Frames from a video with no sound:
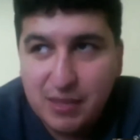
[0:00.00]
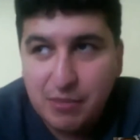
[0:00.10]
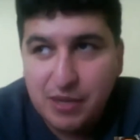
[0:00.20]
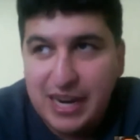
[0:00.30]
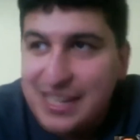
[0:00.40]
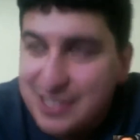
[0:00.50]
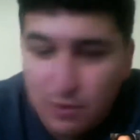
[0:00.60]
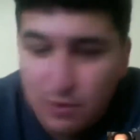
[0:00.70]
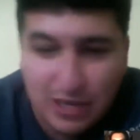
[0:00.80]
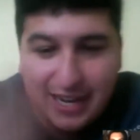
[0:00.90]
But I see
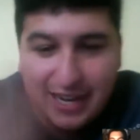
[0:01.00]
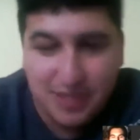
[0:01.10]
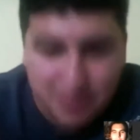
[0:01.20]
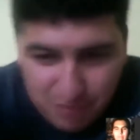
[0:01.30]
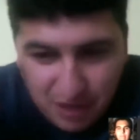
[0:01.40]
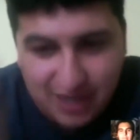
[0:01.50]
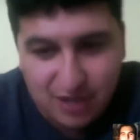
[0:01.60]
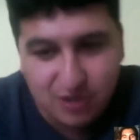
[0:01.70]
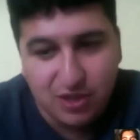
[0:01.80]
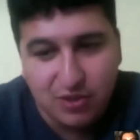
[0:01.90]
what Adam and Brian
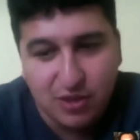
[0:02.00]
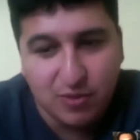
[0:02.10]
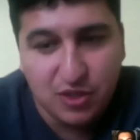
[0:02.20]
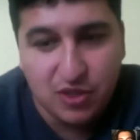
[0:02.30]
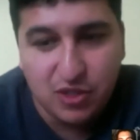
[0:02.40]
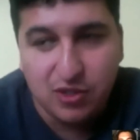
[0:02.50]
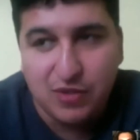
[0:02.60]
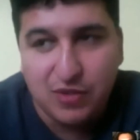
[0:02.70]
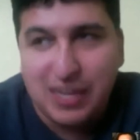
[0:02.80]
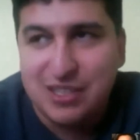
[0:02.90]
are going with. So
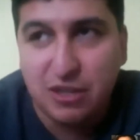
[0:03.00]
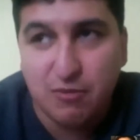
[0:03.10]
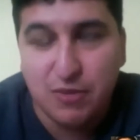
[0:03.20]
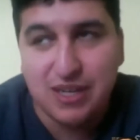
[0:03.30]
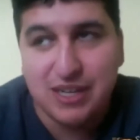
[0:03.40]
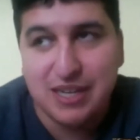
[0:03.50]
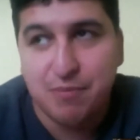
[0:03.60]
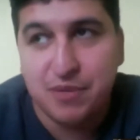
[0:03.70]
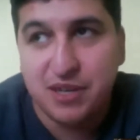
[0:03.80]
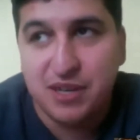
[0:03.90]
that's the only mini
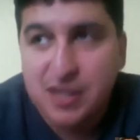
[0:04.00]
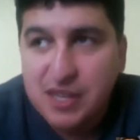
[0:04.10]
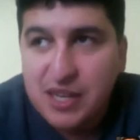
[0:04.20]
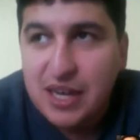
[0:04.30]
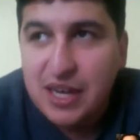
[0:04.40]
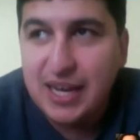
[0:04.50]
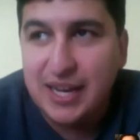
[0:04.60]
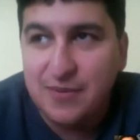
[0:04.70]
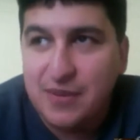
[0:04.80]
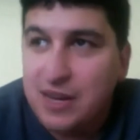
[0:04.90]
nitpick.
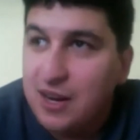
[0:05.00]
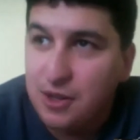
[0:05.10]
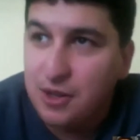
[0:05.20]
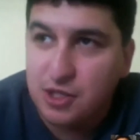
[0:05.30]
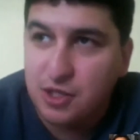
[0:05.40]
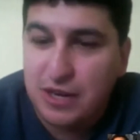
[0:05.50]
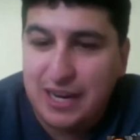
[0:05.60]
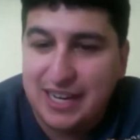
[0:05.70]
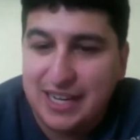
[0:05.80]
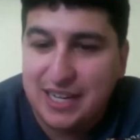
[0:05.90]
And also,
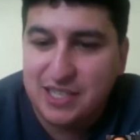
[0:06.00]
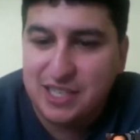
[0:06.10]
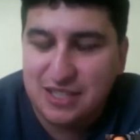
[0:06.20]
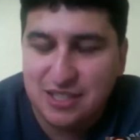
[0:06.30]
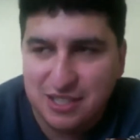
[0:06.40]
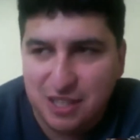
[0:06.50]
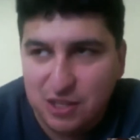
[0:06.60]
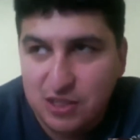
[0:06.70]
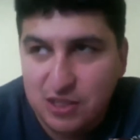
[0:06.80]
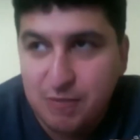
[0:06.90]
I guess this is
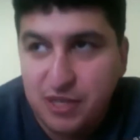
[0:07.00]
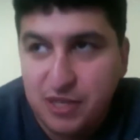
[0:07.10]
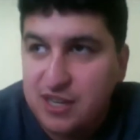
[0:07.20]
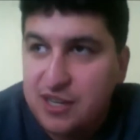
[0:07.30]
also nitpick.